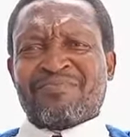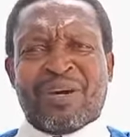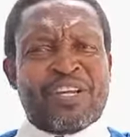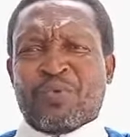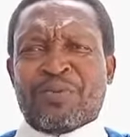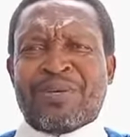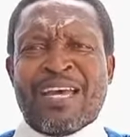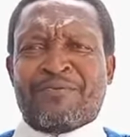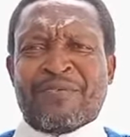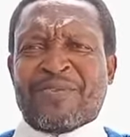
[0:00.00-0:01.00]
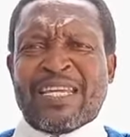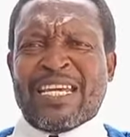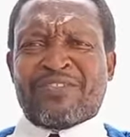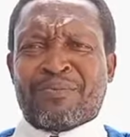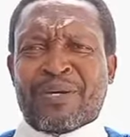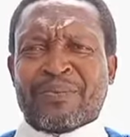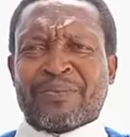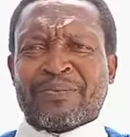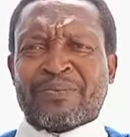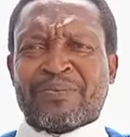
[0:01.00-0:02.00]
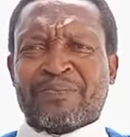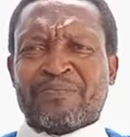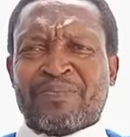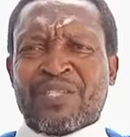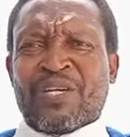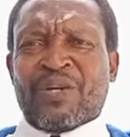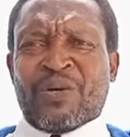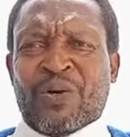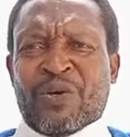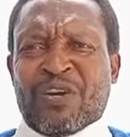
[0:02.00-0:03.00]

But I won't be here 50 days from now. Oh,